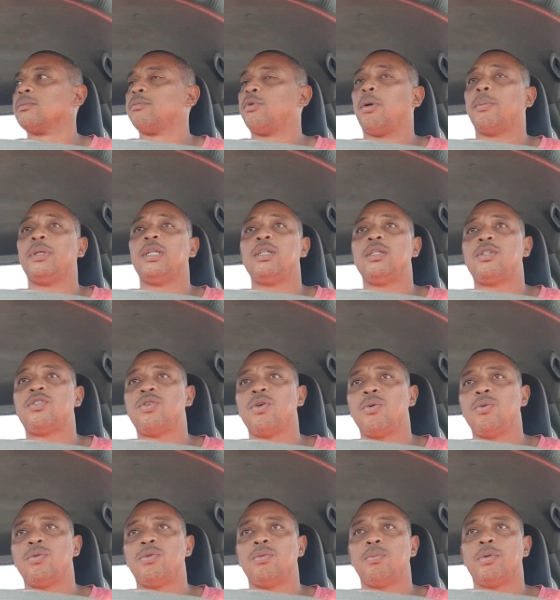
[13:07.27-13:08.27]
Probably
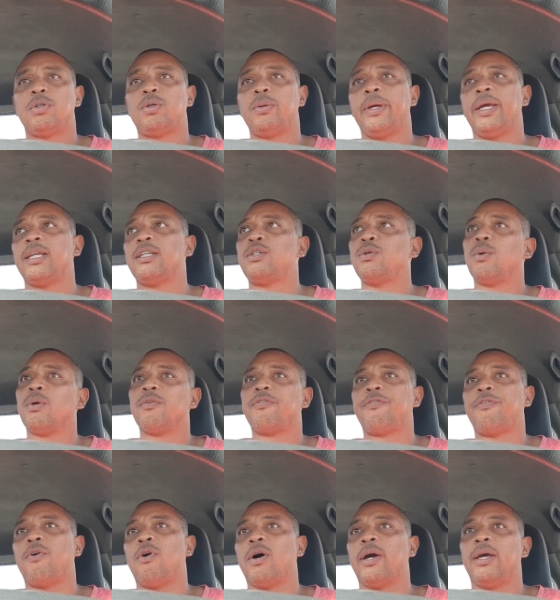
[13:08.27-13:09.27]
between 2 and
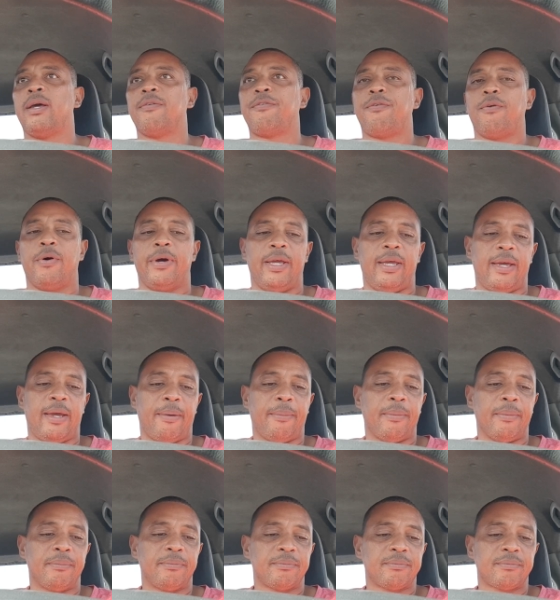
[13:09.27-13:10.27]
4 a.m.
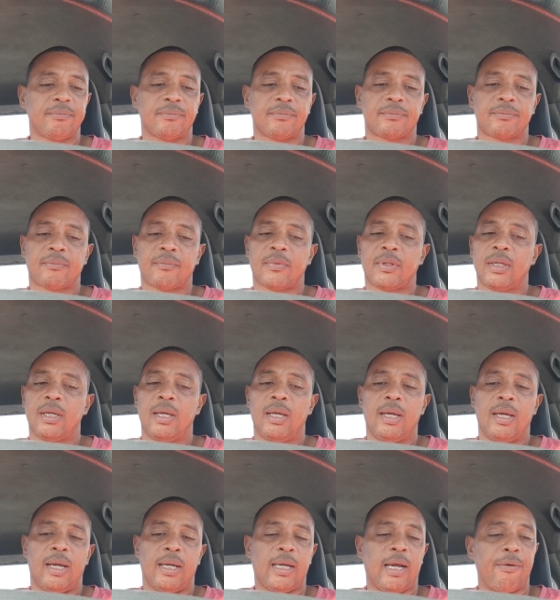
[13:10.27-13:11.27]

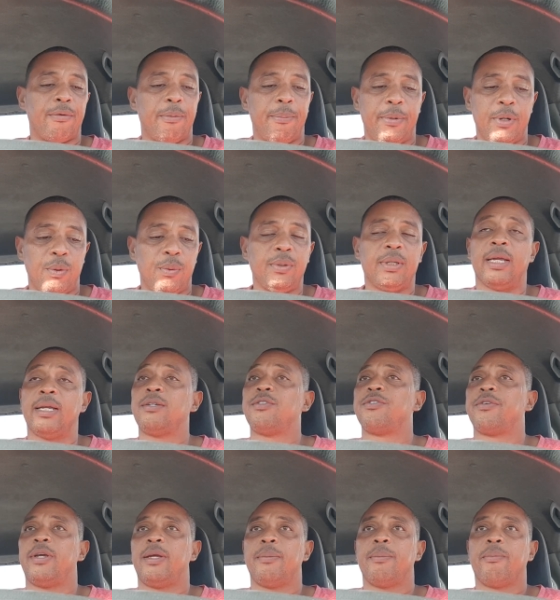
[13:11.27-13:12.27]
And I rebuked that
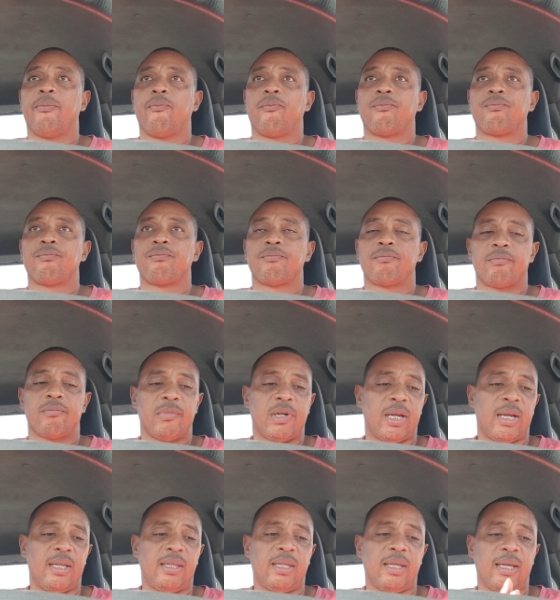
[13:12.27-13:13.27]
dream.
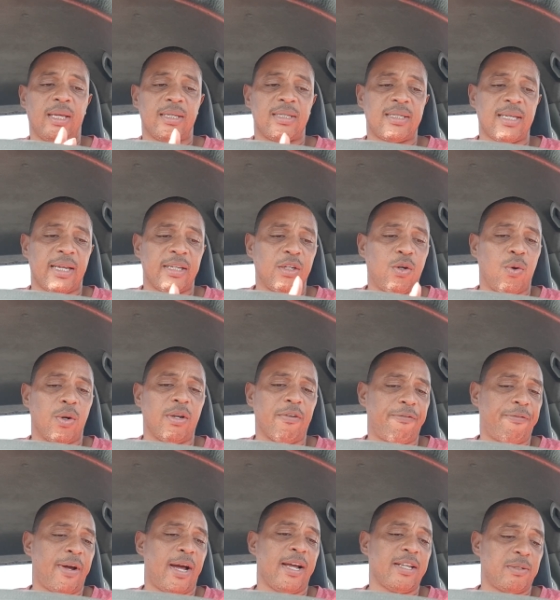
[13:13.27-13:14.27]
And I think I decided to go into
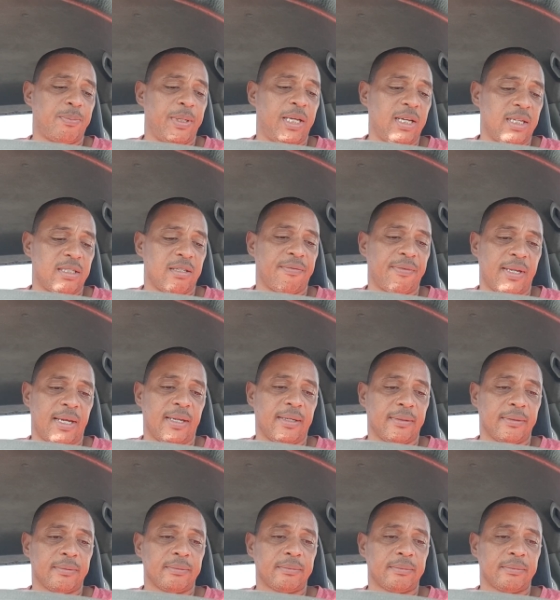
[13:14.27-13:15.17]
fast because of that.